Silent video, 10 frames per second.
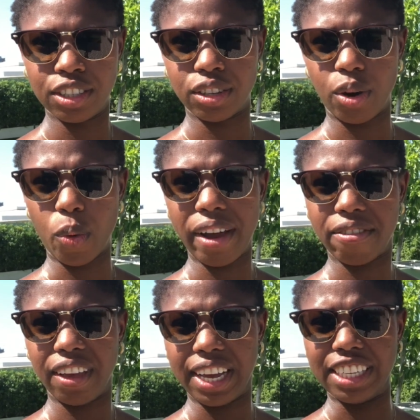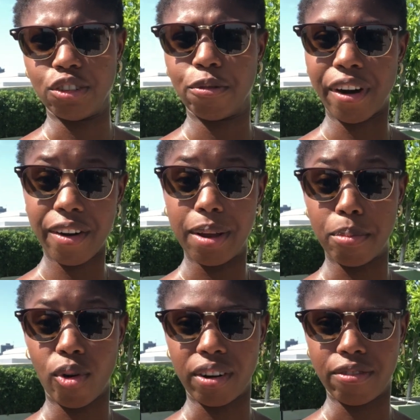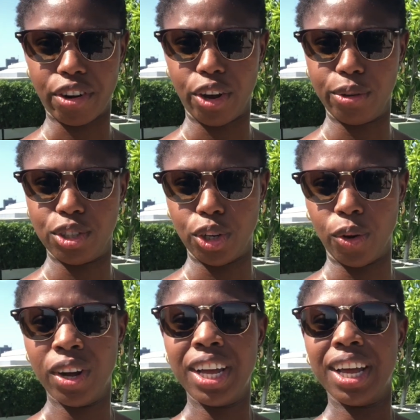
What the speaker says: So your way of thinking is very important for you to